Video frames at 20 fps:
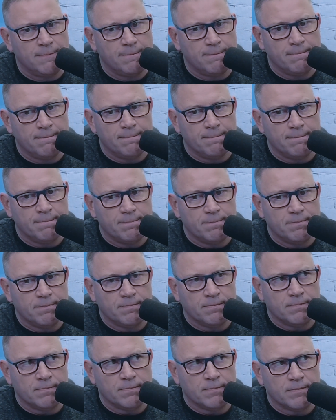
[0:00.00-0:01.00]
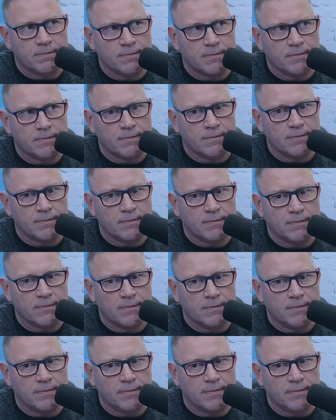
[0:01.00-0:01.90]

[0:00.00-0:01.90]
(silence)